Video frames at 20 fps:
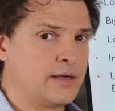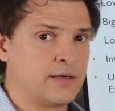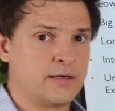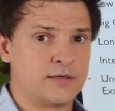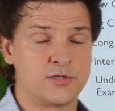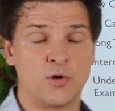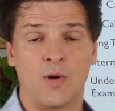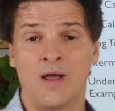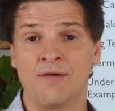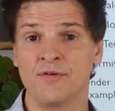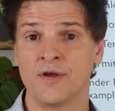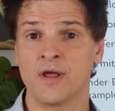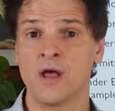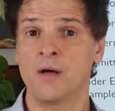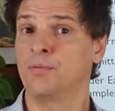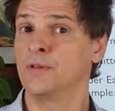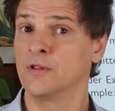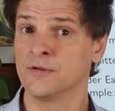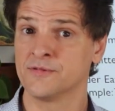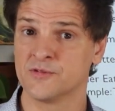So I have a
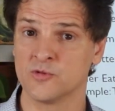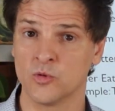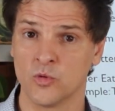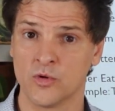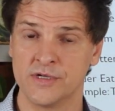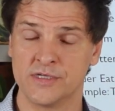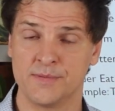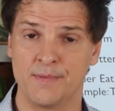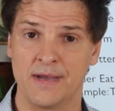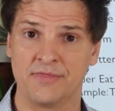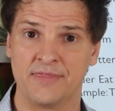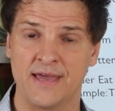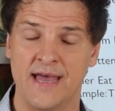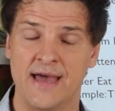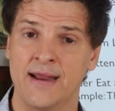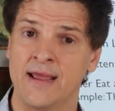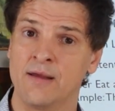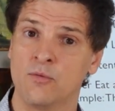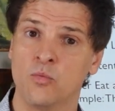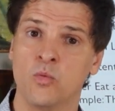couple of stories about that.
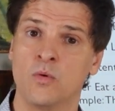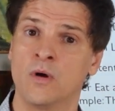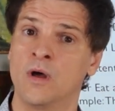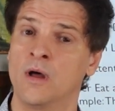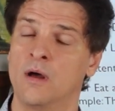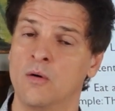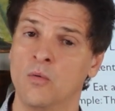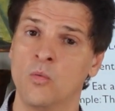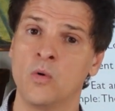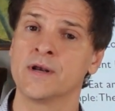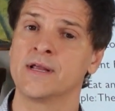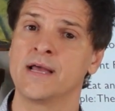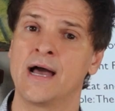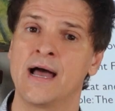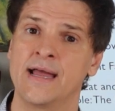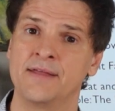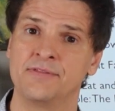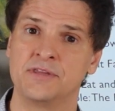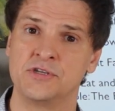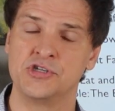I had one
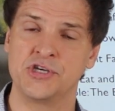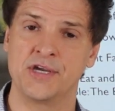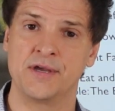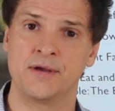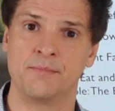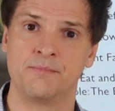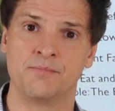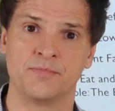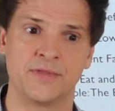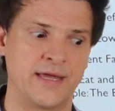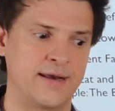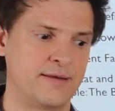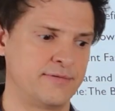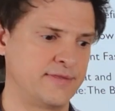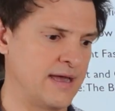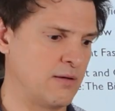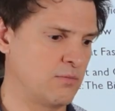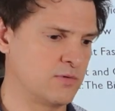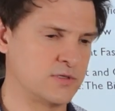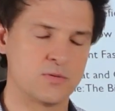guy at the gym
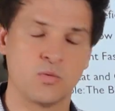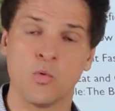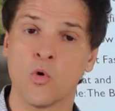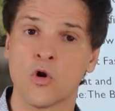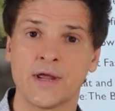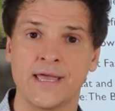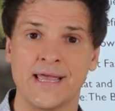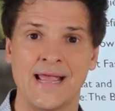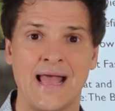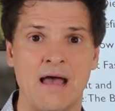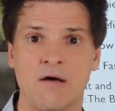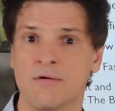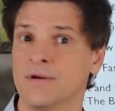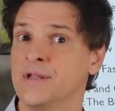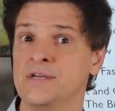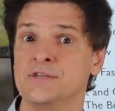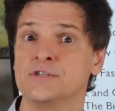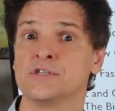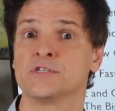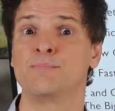that was working out and
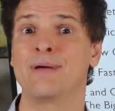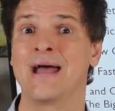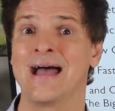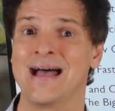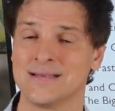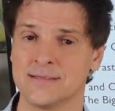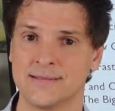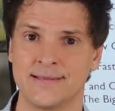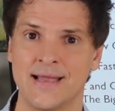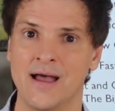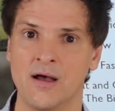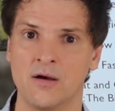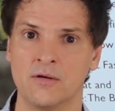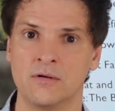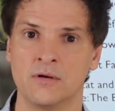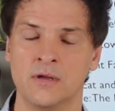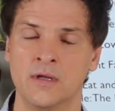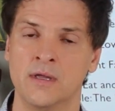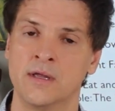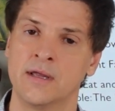he just passed out.
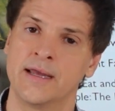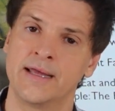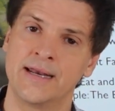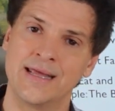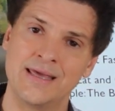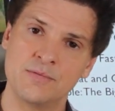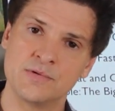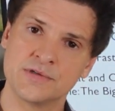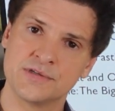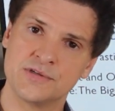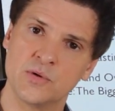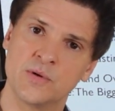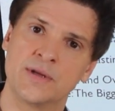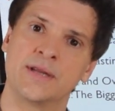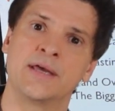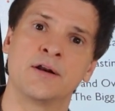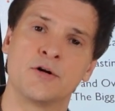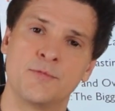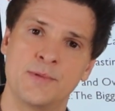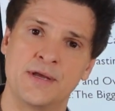And he was doing
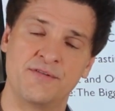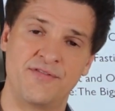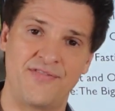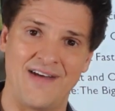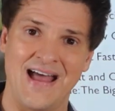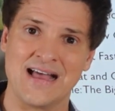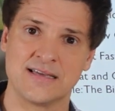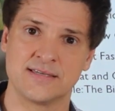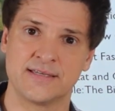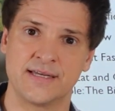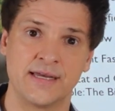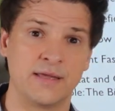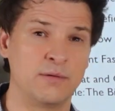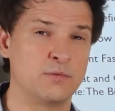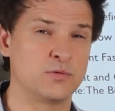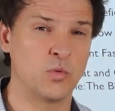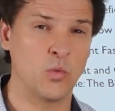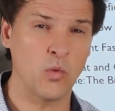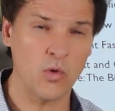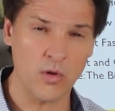intermittent fasting. He
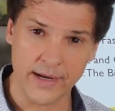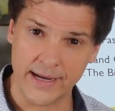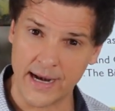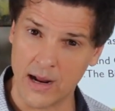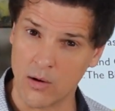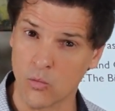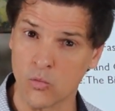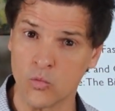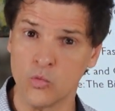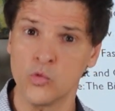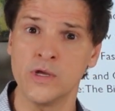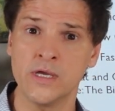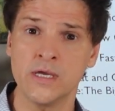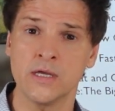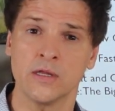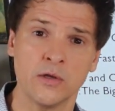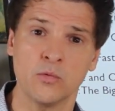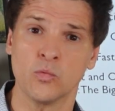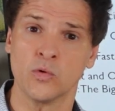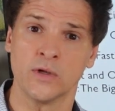was working out
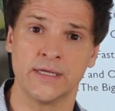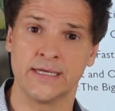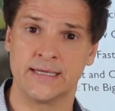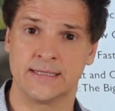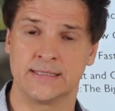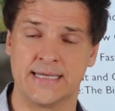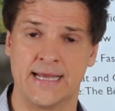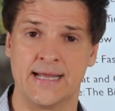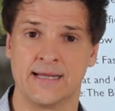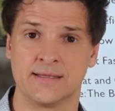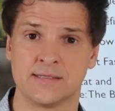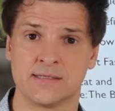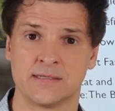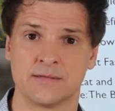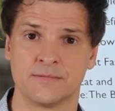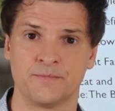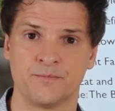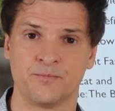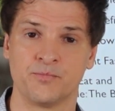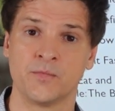really, really
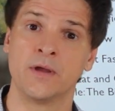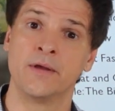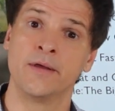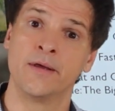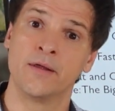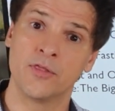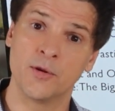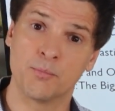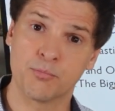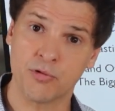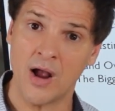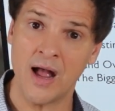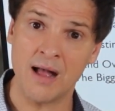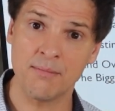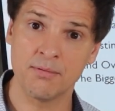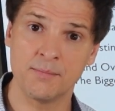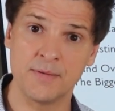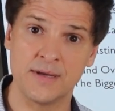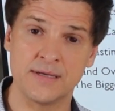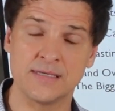intense. The
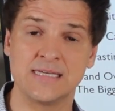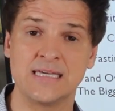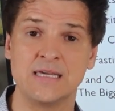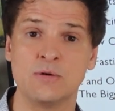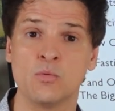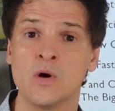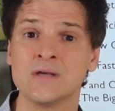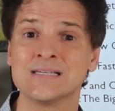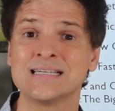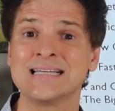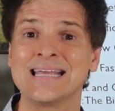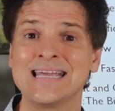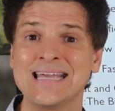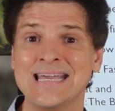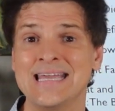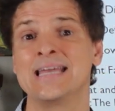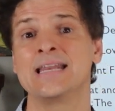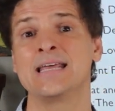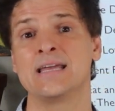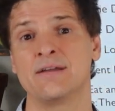problem is he wasn't
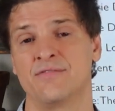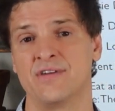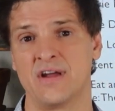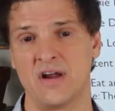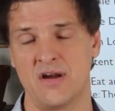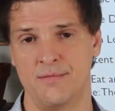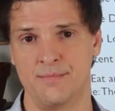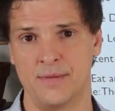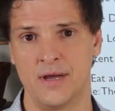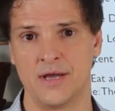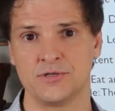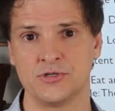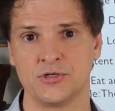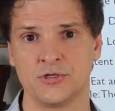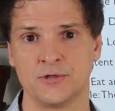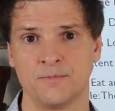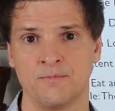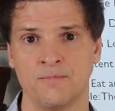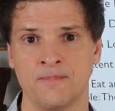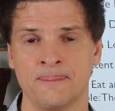eating very much.